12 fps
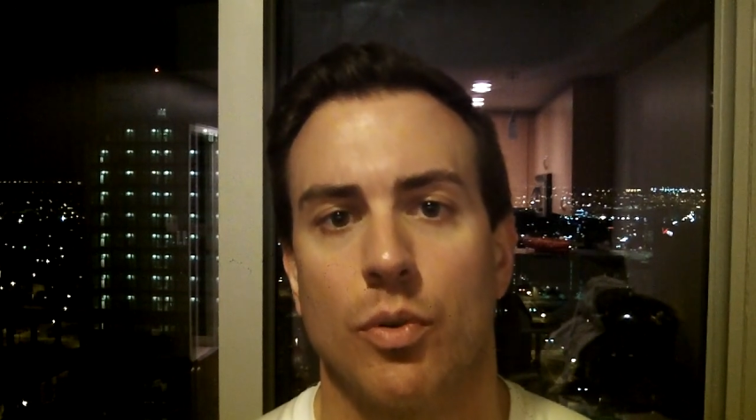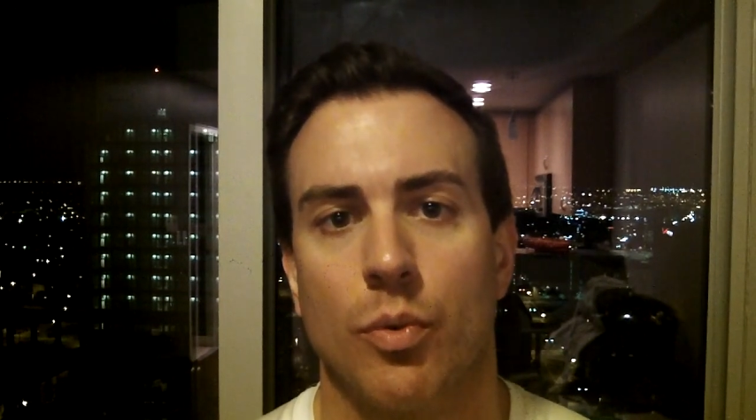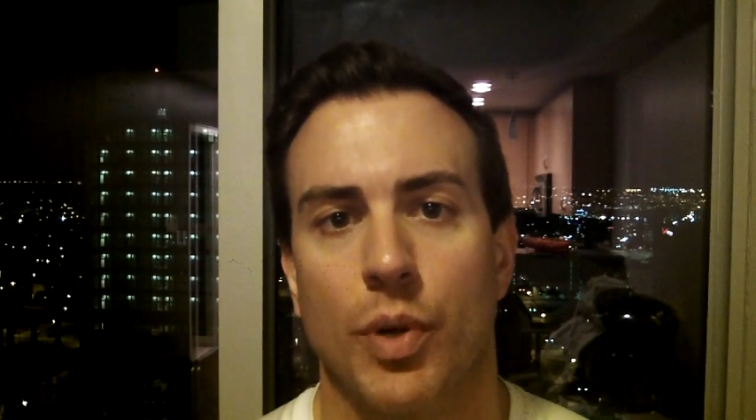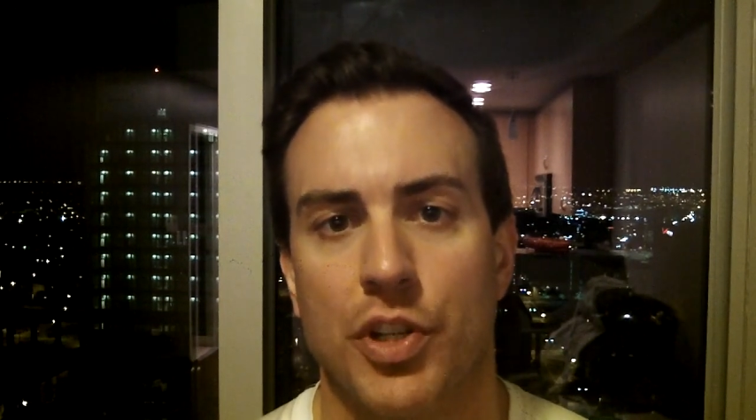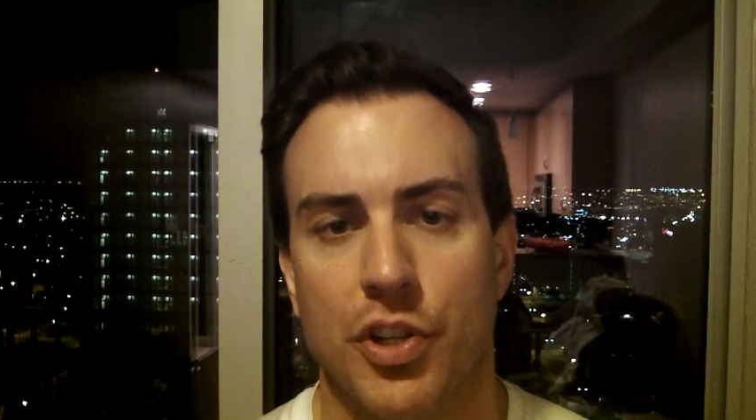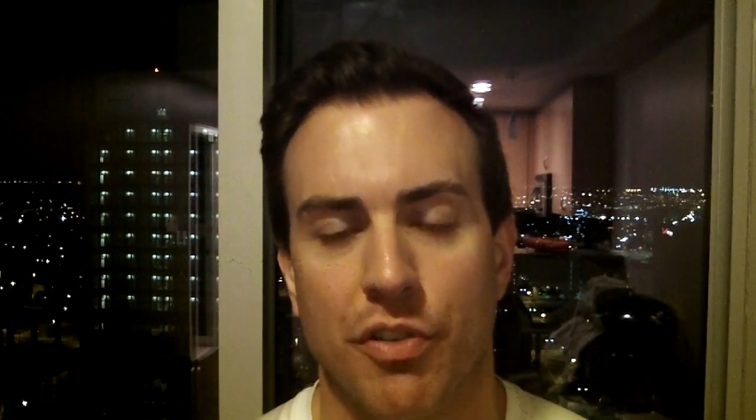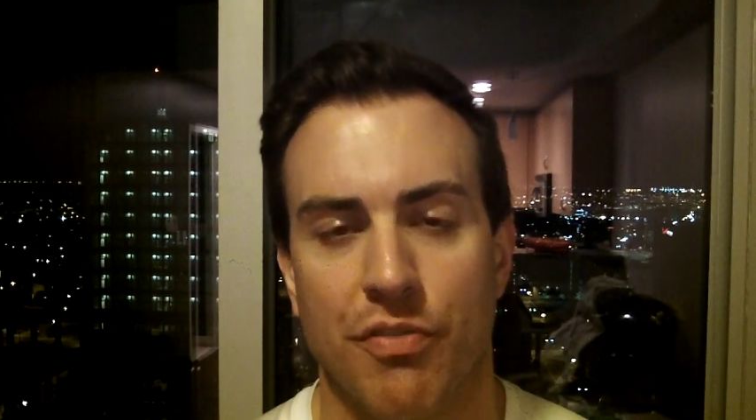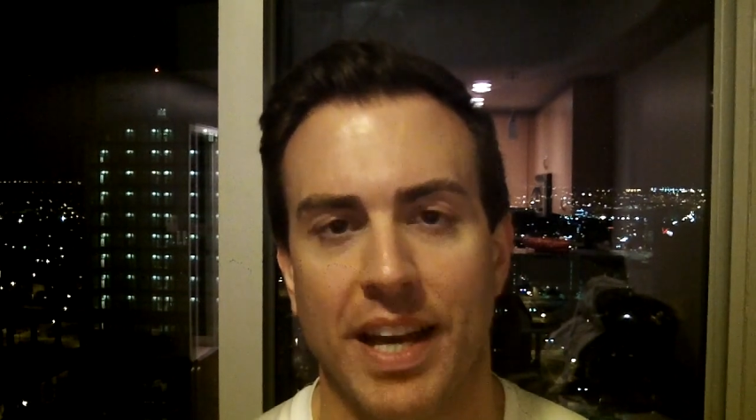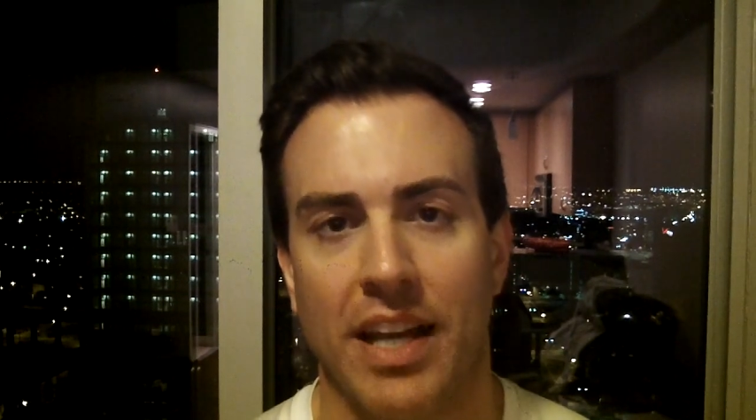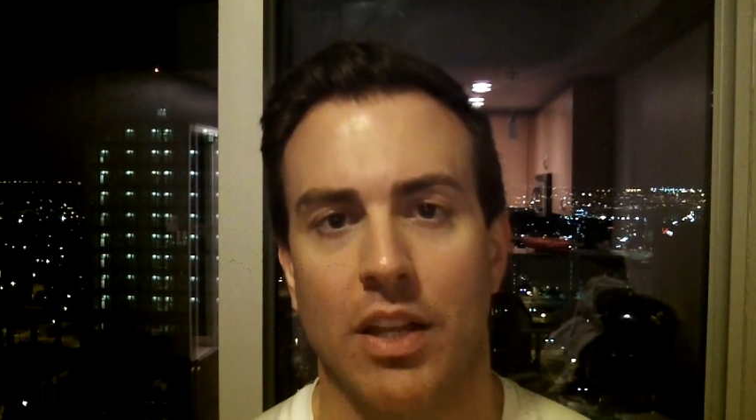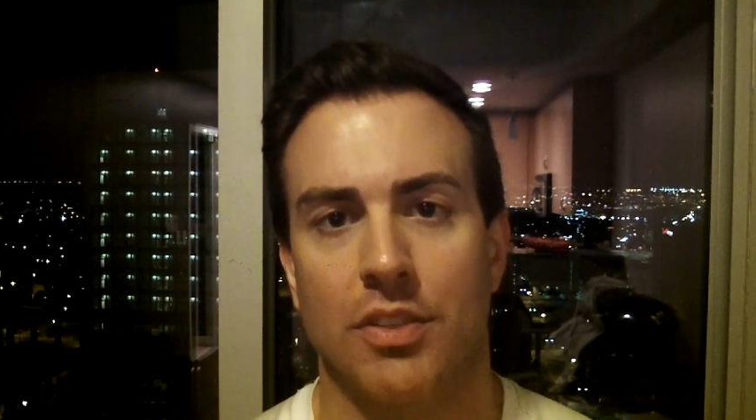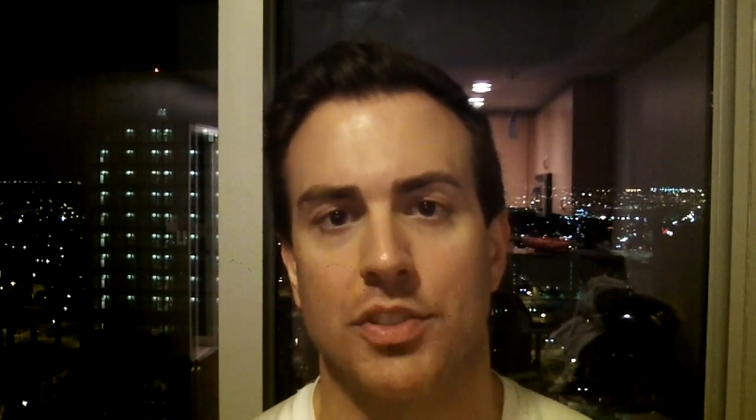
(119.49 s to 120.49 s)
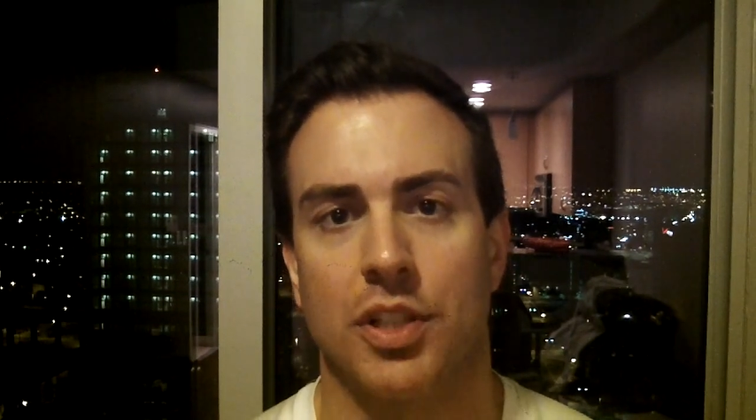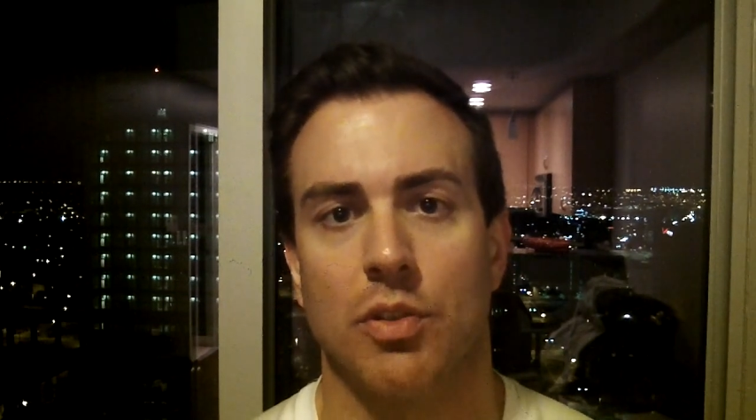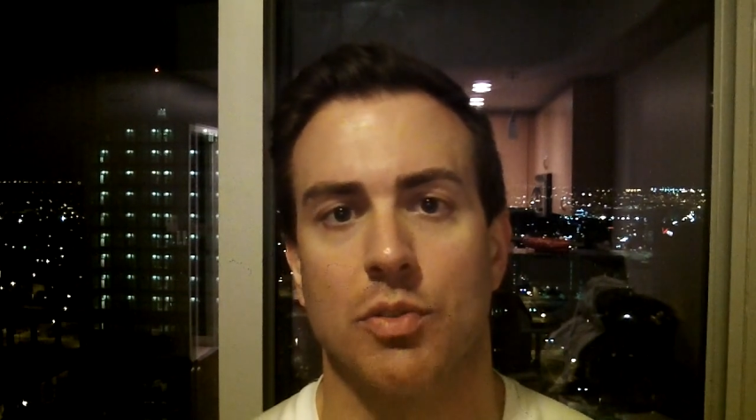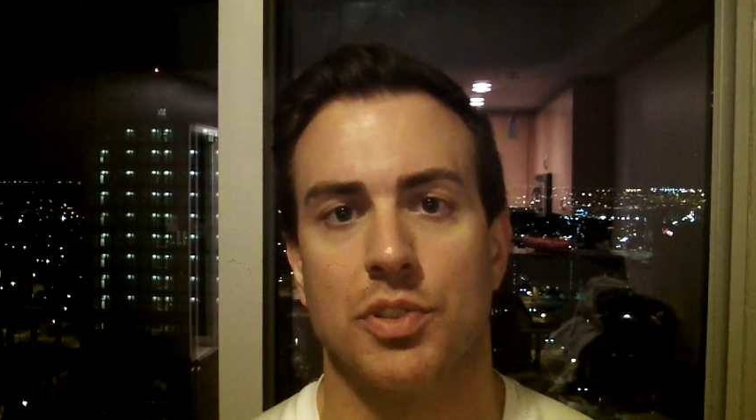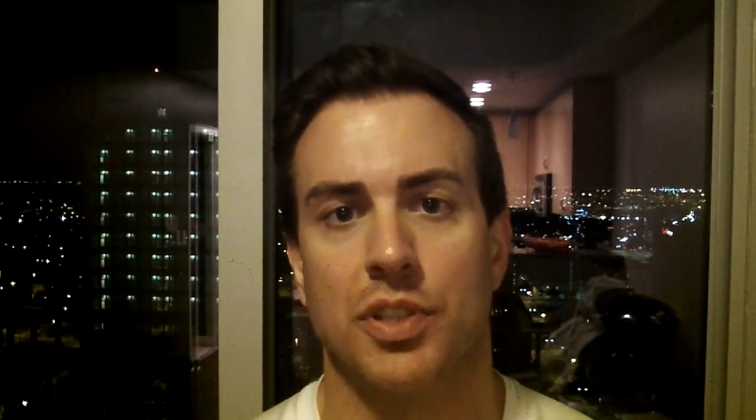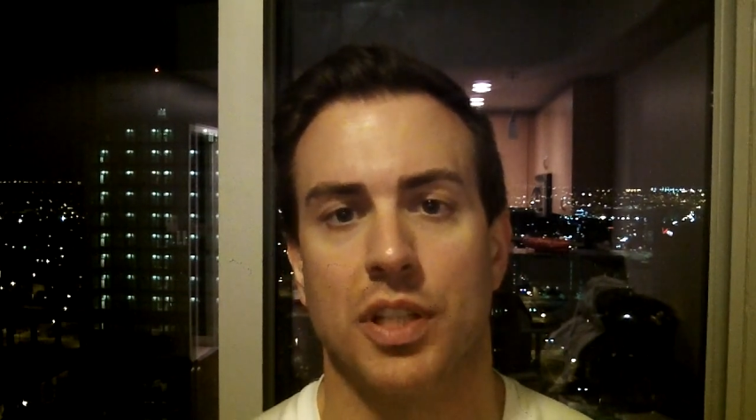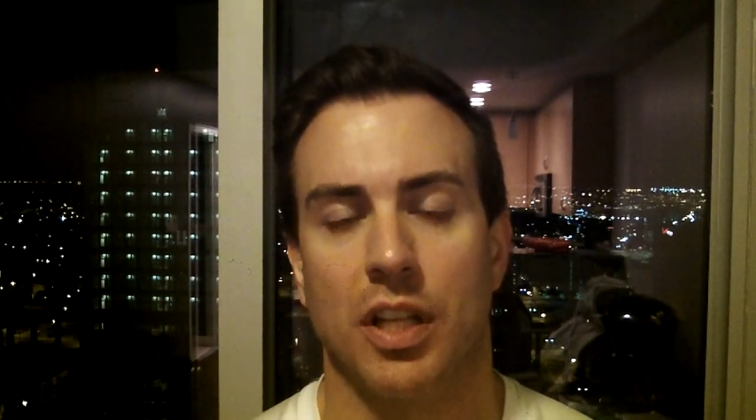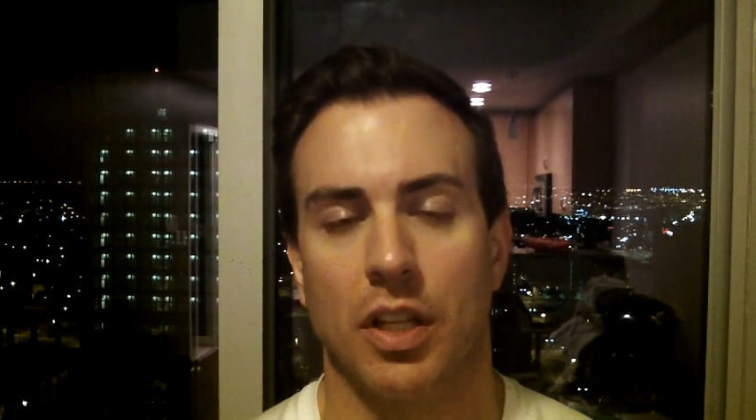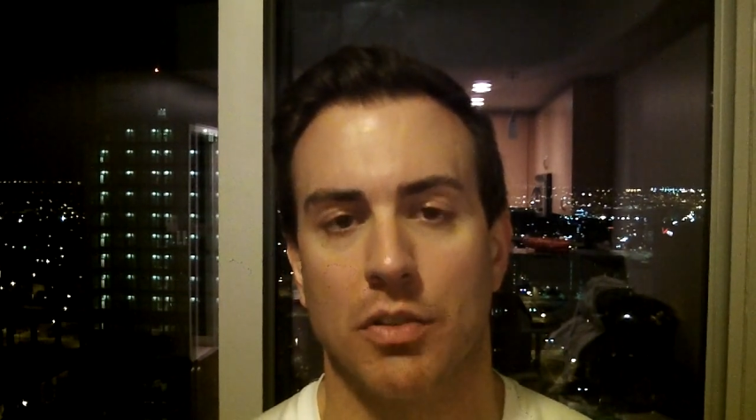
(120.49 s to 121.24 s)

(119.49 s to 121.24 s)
reach her fat loss goals and